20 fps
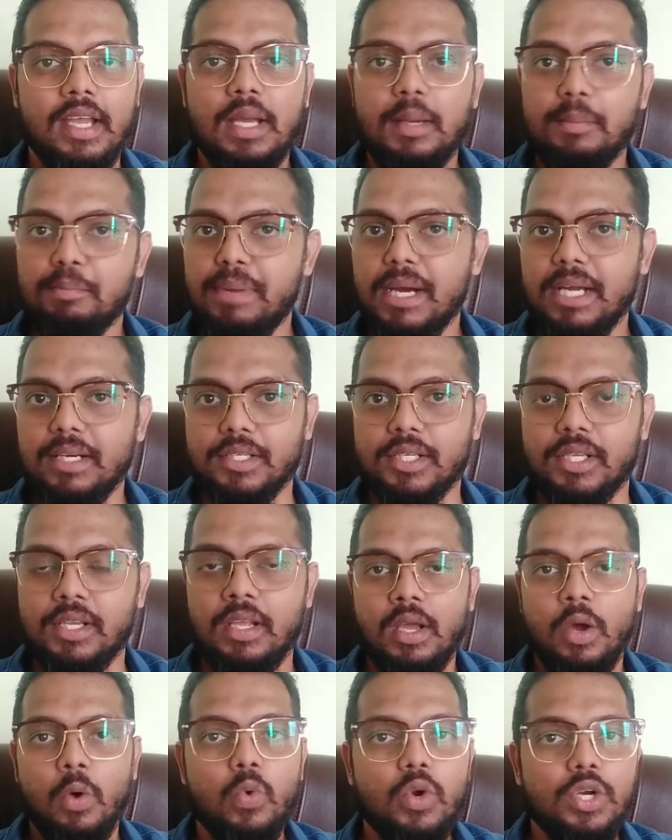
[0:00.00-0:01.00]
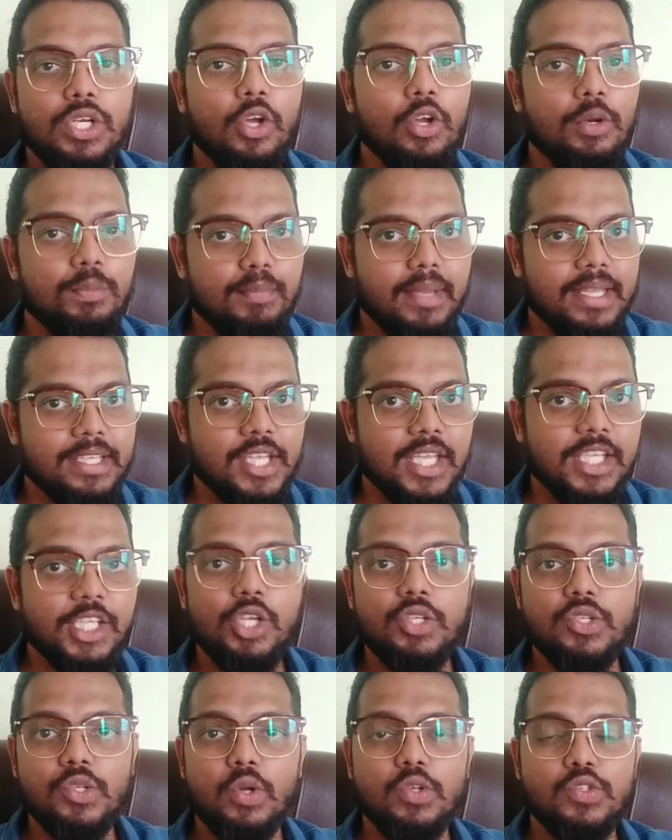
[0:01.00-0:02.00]
But would your
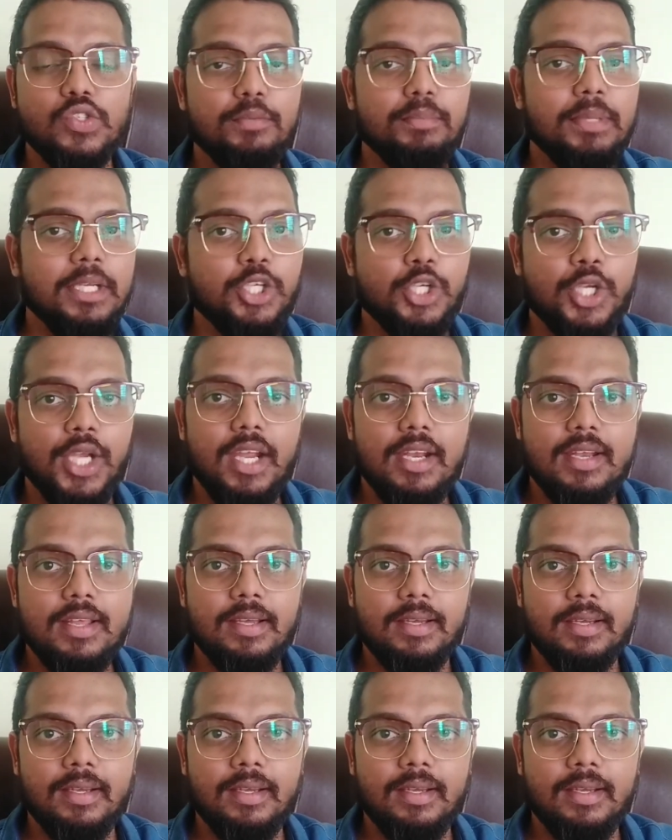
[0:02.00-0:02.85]
messages also be shared?